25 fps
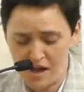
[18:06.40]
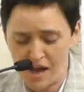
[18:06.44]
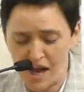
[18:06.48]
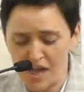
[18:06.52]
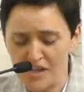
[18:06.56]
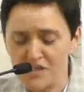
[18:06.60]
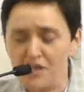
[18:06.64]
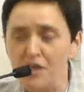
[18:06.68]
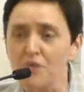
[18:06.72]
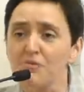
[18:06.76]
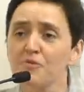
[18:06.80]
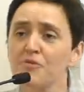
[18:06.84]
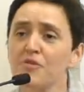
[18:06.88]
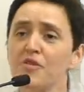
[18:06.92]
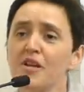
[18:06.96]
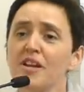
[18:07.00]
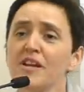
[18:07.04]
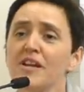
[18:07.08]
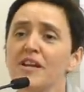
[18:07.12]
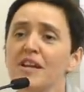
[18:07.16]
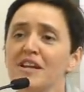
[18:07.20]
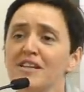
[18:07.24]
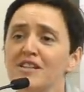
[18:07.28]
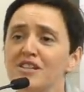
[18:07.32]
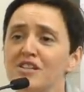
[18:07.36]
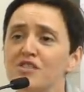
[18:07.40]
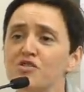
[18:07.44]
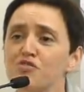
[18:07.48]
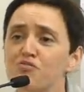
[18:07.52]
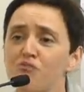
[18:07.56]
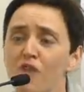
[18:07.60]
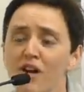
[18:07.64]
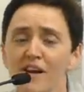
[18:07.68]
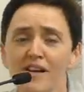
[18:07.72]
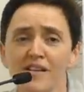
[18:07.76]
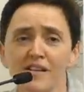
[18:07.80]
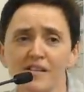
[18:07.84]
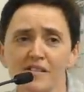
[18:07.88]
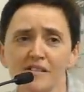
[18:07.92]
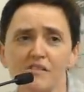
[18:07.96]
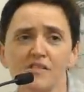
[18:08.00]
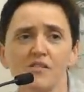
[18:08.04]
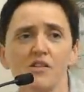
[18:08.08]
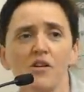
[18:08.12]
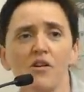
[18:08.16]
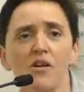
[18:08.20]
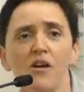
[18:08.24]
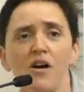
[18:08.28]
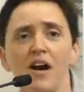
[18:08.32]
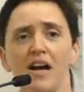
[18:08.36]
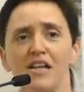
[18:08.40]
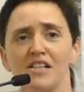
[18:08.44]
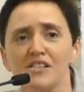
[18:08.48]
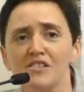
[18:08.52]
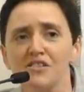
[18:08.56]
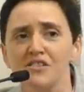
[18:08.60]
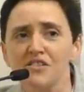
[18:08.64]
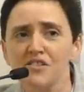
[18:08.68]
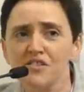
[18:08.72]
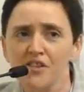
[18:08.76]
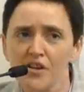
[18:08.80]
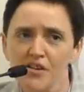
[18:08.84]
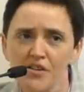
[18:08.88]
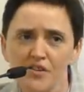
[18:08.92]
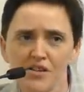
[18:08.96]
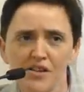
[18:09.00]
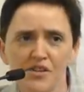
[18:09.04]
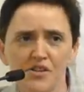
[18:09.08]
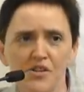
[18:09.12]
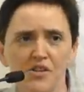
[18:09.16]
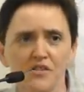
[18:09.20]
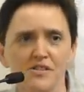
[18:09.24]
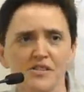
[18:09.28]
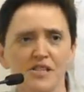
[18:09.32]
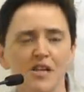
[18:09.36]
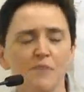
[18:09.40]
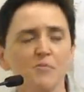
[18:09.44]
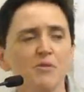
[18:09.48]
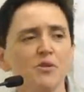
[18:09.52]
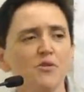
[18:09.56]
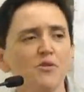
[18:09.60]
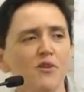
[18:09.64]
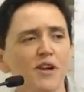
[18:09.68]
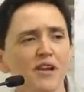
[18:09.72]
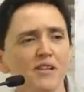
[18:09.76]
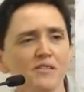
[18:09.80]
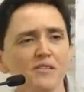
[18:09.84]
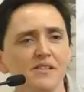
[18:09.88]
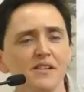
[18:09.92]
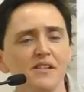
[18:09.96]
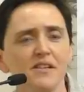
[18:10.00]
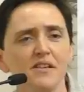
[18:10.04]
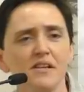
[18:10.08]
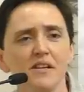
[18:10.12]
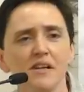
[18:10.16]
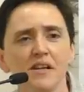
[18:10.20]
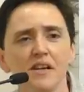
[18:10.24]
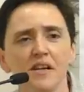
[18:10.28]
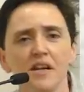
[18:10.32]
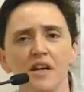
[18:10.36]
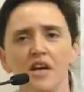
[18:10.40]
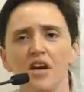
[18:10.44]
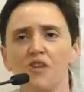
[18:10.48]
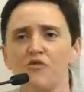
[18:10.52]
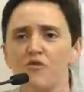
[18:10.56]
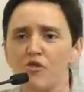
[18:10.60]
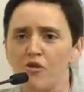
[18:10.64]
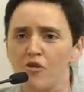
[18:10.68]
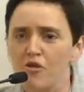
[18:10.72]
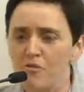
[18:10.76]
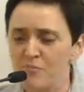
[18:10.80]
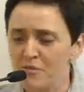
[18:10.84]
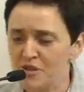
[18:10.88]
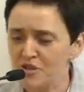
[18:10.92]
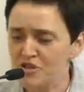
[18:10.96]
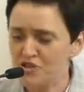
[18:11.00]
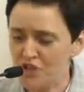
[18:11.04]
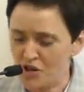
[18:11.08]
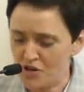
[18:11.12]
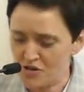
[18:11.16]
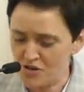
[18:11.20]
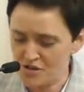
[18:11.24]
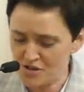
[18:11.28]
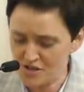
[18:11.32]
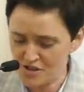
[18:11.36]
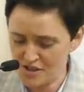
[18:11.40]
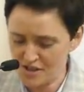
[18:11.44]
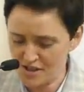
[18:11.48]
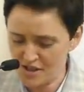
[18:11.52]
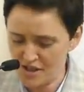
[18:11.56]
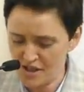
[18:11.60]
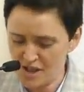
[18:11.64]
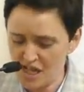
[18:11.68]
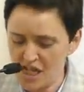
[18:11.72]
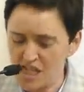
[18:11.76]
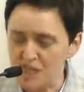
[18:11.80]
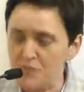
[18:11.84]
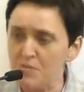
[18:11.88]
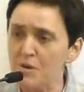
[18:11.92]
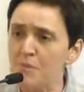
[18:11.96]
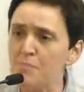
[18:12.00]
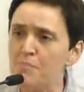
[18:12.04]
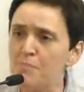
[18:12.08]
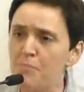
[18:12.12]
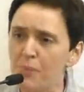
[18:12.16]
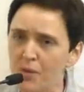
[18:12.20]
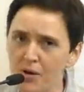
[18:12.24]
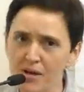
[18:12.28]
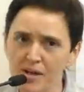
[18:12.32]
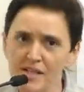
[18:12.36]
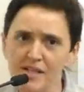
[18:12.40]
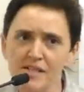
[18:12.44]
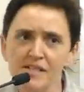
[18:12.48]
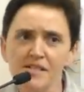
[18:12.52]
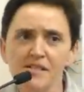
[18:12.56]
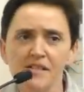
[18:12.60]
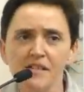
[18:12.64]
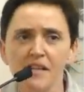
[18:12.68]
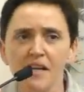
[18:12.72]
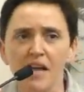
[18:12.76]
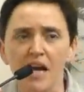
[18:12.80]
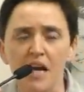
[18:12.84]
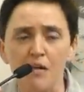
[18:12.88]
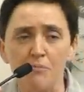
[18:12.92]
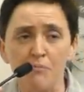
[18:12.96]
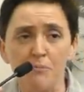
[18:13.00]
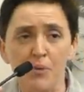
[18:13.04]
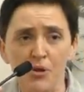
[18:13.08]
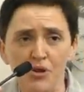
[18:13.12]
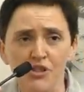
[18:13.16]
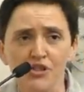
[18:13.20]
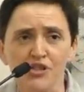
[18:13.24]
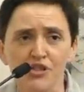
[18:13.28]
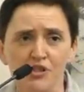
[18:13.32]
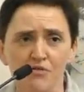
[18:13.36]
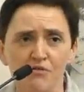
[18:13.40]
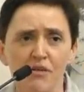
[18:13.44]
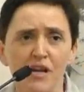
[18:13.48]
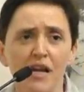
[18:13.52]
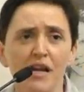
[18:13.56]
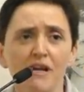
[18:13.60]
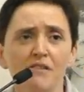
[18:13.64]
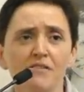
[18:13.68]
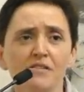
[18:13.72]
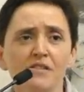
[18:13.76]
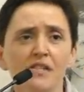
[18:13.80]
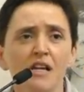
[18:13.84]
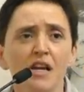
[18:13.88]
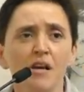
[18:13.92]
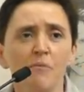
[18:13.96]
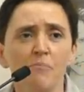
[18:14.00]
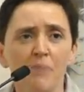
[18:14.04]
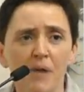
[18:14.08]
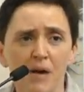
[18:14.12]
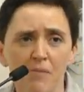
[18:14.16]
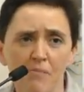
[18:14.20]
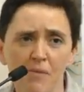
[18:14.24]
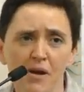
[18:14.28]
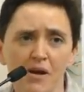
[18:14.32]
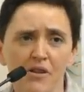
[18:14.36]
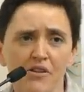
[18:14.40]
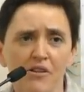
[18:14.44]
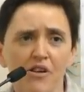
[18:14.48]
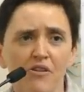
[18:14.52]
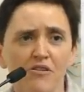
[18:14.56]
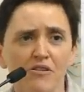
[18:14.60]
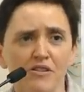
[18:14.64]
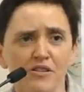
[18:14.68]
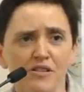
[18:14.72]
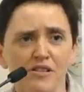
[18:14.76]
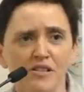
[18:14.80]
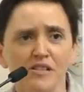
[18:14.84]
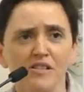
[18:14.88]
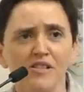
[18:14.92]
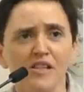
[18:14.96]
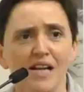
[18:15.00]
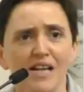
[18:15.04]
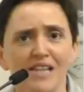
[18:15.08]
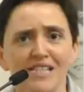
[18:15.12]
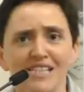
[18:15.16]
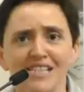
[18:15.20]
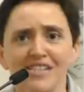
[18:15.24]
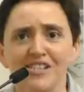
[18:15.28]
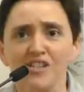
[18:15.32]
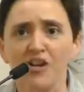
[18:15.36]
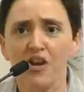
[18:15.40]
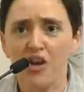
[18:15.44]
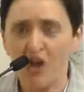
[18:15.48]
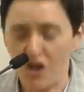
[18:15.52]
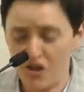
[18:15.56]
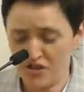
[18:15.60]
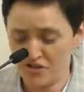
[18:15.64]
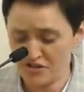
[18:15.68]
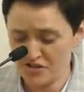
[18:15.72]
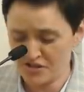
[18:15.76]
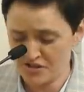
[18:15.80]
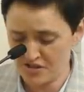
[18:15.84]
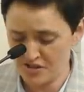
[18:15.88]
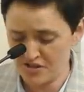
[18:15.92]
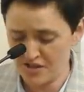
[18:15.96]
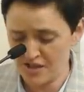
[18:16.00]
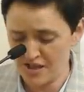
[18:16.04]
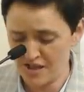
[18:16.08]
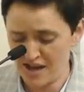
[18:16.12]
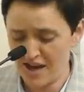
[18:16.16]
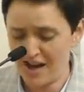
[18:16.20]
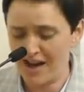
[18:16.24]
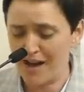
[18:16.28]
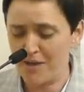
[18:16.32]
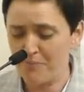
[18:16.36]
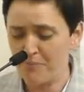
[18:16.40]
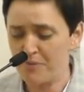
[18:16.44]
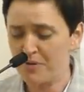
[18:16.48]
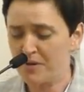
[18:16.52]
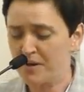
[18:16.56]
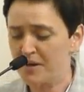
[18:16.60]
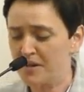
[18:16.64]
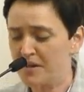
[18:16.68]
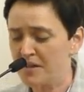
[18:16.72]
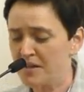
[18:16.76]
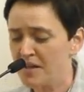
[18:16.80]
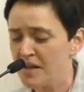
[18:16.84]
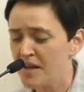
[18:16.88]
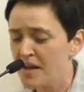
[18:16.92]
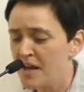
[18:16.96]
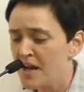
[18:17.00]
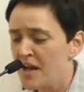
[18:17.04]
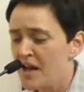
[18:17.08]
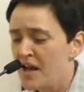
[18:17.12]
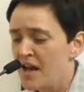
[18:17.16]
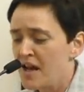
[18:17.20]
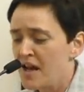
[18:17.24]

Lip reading: I don't think it is right, and it's certainly not democratic, for a majority to be bullied and pushed around by minorities, as is constantly happening.